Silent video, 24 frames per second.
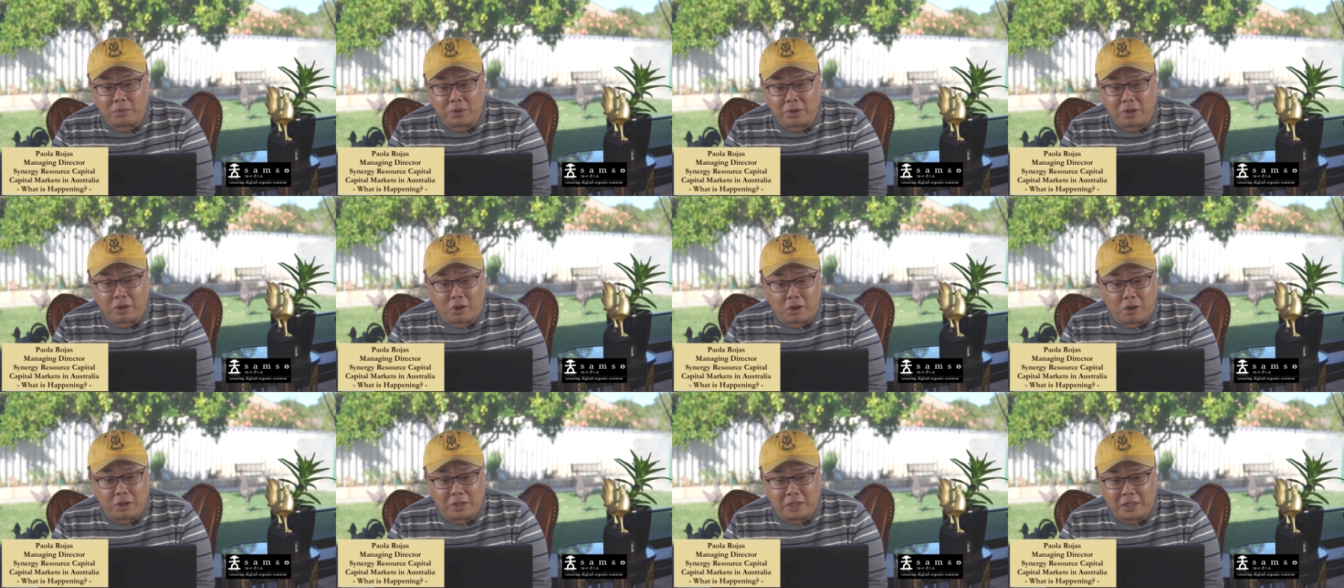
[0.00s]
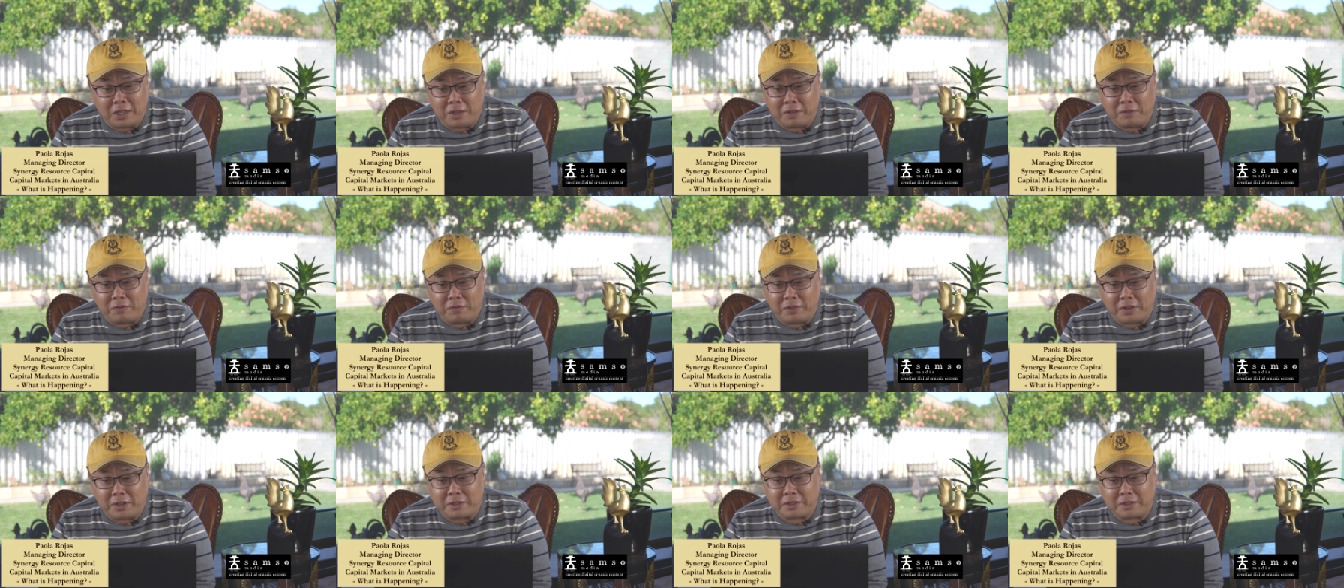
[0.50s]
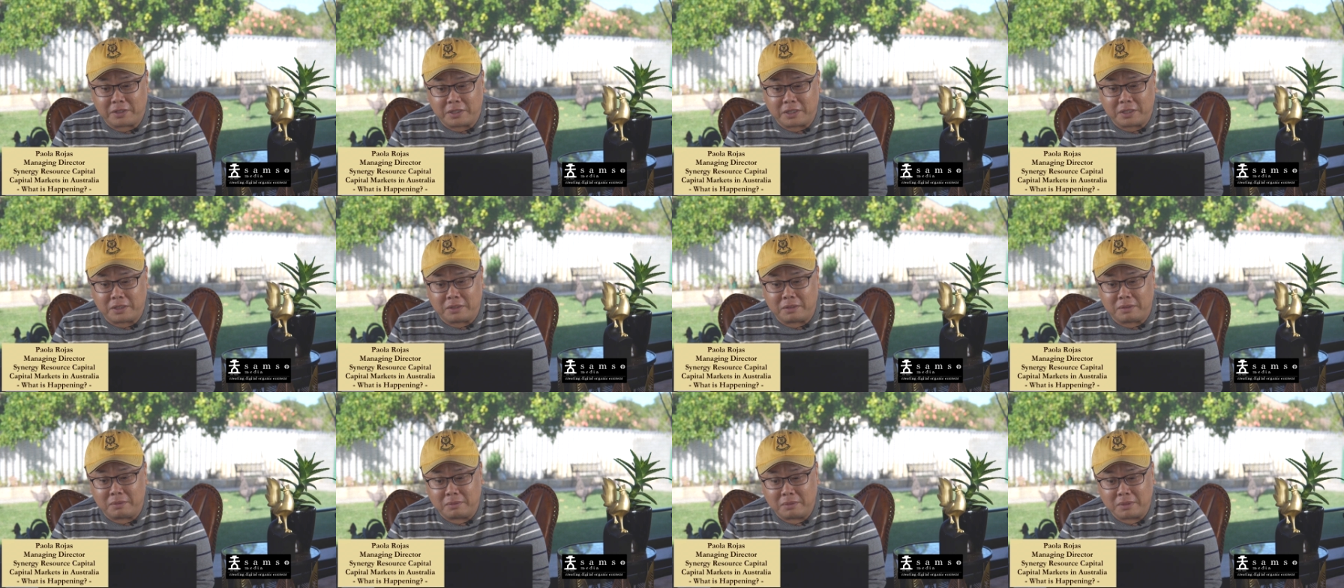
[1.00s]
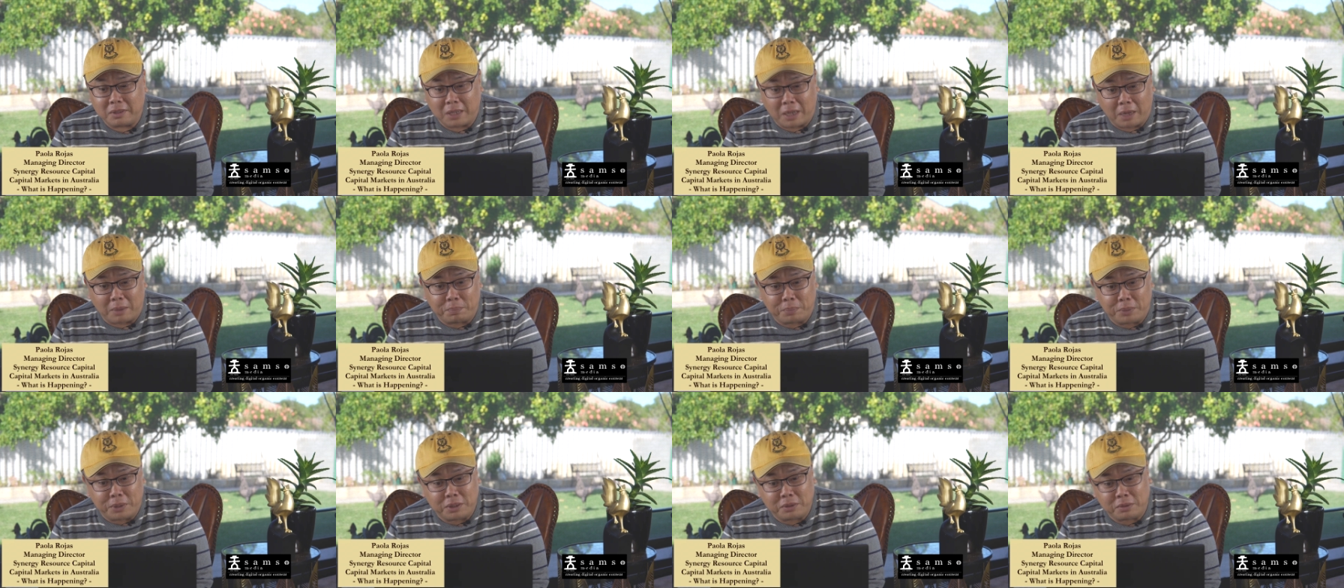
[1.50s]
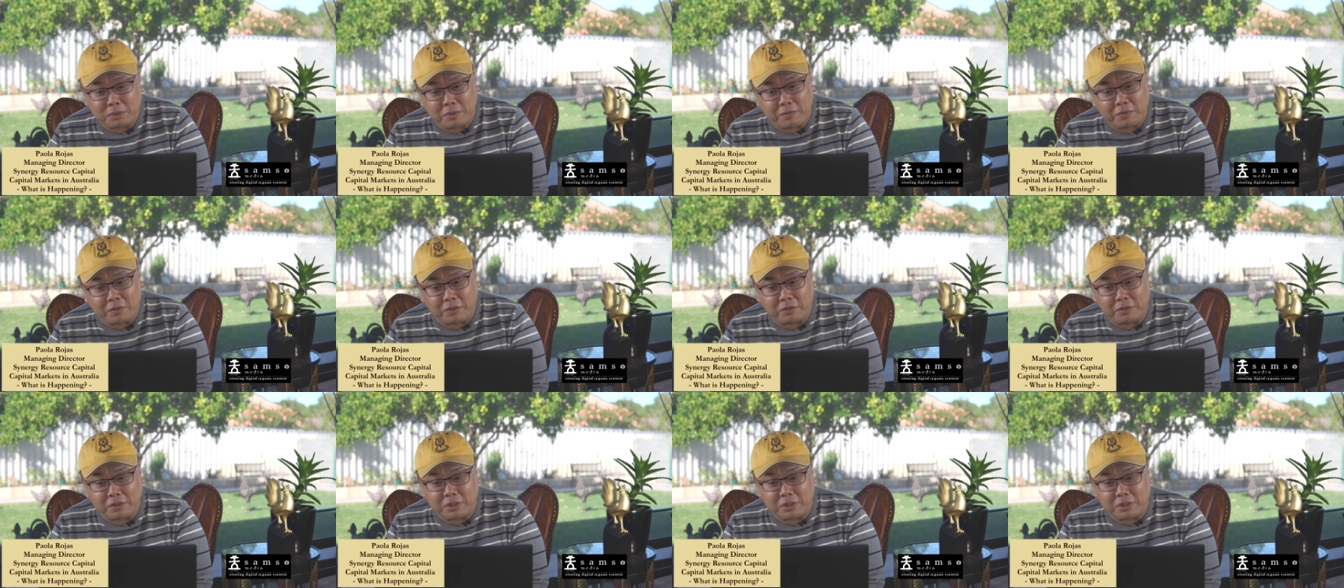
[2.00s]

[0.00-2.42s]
We only invest in companies with a